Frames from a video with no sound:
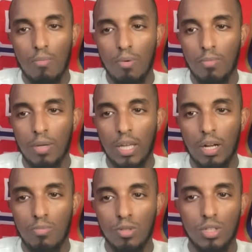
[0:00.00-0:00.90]
Bring Mikel
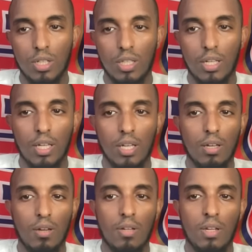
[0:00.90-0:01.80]
or Mudryk. Like,
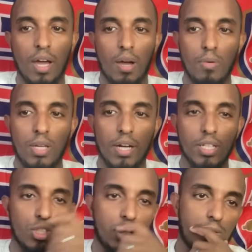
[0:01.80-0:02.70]
nah, we got to
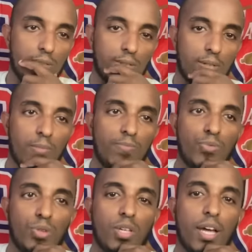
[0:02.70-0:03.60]
chill.
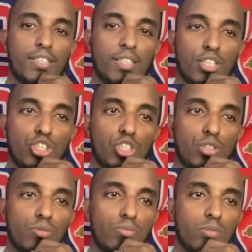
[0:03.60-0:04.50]
Guys got to
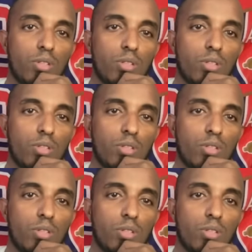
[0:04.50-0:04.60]
chill.